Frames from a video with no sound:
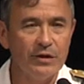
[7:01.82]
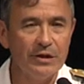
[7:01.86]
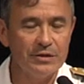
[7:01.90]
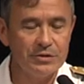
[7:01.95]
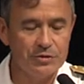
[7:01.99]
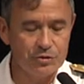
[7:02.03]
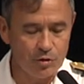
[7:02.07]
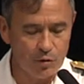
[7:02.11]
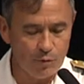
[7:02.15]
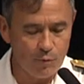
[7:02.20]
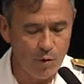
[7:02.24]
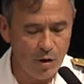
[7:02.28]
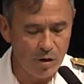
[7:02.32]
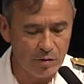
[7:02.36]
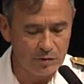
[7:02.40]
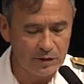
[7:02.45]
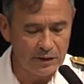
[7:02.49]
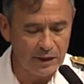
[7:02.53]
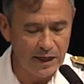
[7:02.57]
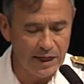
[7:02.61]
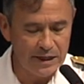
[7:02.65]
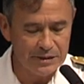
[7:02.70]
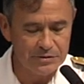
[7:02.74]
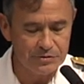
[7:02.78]
these Zumwalt
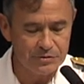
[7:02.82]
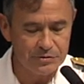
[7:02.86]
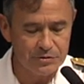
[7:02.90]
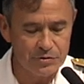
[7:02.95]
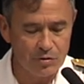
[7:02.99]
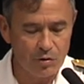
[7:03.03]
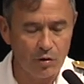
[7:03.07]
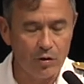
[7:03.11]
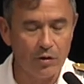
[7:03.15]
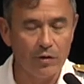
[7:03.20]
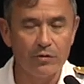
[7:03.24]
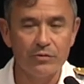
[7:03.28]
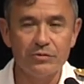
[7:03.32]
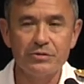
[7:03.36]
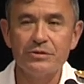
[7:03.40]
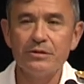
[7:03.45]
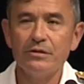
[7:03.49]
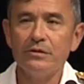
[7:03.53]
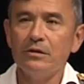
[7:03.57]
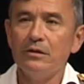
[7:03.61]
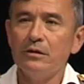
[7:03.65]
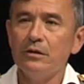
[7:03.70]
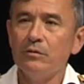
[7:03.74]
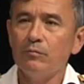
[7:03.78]
class destroyers
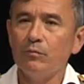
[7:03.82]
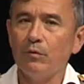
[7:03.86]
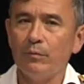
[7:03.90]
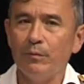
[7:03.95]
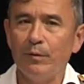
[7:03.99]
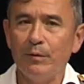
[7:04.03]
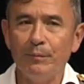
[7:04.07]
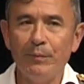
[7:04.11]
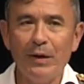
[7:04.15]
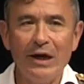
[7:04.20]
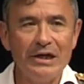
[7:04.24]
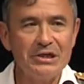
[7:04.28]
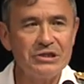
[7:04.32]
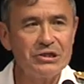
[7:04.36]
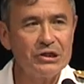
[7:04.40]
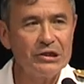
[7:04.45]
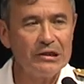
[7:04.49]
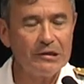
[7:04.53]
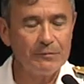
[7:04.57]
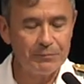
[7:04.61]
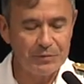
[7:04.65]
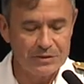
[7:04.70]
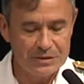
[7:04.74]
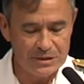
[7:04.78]
will be based in
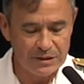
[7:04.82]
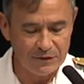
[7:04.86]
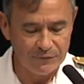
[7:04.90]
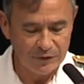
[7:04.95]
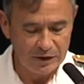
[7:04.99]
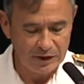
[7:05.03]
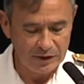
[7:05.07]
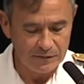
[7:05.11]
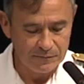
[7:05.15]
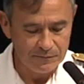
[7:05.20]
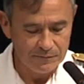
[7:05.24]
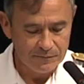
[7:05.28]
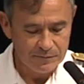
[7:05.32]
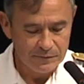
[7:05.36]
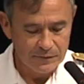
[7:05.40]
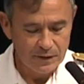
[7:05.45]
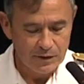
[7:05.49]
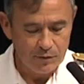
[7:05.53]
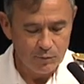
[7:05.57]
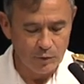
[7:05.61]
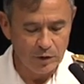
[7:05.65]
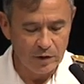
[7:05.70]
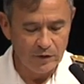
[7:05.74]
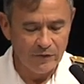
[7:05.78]
the Pacific.
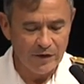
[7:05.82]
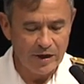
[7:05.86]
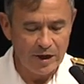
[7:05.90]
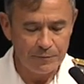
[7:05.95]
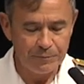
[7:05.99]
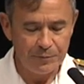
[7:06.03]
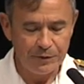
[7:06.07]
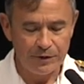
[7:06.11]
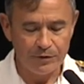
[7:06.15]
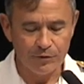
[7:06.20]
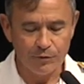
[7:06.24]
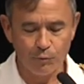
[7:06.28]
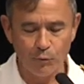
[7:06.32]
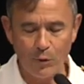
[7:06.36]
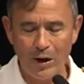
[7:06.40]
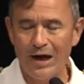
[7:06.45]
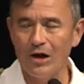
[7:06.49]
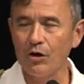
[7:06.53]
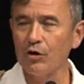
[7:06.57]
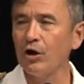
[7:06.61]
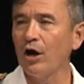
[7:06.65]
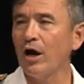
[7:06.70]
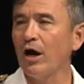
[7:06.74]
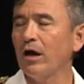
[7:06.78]
We're developing the
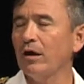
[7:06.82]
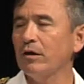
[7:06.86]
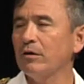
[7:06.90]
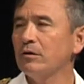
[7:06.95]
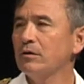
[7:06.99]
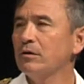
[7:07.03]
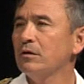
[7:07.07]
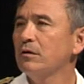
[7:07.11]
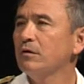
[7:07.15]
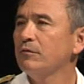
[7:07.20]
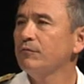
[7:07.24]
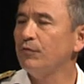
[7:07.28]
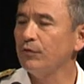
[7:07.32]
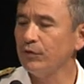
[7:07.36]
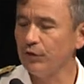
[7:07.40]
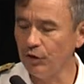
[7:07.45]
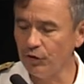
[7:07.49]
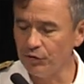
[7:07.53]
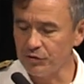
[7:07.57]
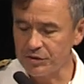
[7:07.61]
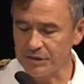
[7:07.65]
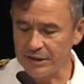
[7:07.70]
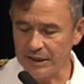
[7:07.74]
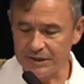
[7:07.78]
railgun for
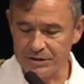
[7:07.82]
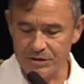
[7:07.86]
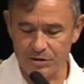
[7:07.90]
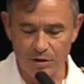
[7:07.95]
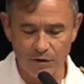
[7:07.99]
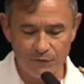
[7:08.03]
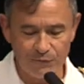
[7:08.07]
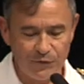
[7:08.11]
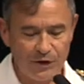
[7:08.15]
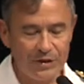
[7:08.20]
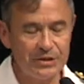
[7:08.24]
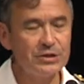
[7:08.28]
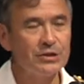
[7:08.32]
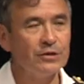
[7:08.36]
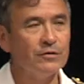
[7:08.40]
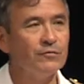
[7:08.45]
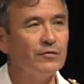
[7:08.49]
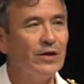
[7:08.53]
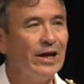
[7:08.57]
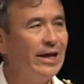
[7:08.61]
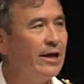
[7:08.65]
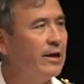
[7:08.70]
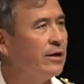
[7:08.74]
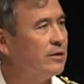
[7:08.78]
use as an offensive
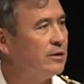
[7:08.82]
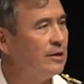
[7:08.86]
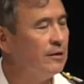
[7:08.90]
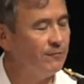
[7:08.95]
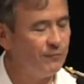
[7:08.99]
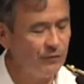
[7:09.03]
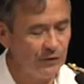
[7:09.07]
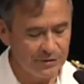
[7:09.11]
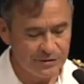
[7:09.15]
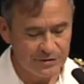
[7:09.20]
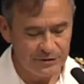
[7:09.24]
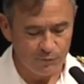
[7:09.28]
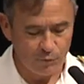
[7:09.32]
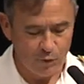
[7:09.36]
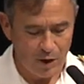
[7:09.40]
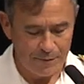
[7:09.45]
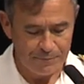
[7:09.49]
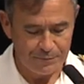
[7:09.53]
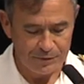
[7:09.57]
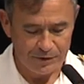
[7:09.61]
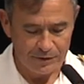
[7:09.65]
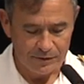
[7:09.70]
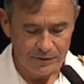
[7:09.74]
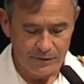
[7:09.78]
and defensive
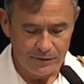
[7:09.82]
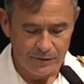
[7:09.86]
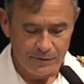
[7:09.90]
weapon.